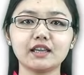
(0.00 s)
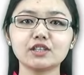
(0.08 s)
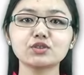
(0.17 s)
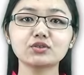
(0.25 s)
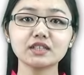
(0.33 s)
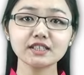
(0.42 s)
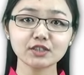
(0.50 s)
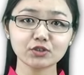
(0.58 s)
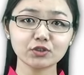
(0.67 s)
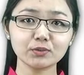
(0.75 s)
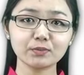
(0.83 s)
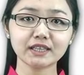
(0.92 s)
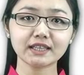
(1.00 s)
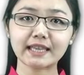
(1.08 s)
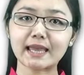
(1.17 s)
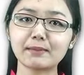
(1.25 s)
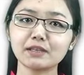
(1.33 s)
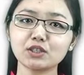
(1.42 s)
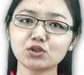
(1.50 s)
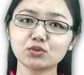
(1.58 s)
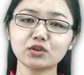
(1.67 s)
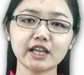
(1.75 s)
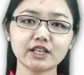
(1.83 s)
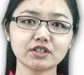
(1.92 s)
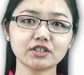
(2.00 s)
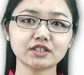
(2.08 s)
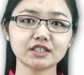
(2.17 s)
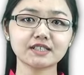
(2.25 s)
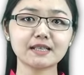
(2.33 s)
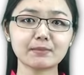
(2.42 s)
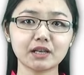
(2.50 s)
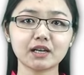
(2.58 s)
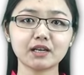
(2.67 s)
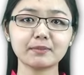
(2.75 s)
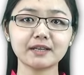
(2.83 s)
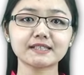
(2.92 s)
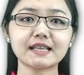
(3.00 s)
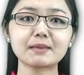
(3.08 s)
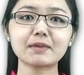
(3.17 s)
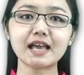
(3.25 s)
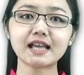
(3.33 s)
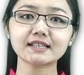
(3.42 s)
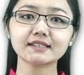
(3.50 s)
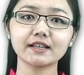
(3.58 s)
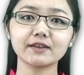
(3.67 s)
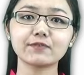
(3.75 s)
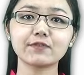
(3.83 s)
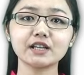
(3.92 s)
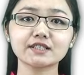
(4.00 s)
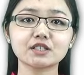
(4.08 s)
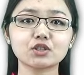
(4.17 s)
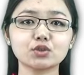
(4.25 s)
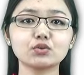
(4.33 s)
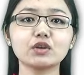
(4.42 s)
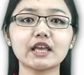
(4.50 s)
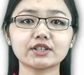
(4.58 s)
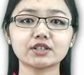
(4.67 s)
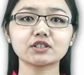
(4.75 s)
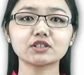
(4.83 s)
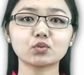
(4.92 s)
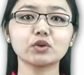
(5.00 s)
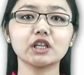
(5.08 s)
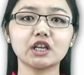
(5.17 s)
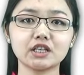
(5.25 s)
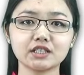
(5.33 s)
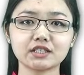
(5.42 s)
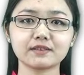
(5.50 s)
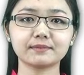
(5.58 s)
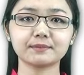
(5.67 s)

Into this group, the coming 2 letters are similar, but same as the first 2 letters we learned.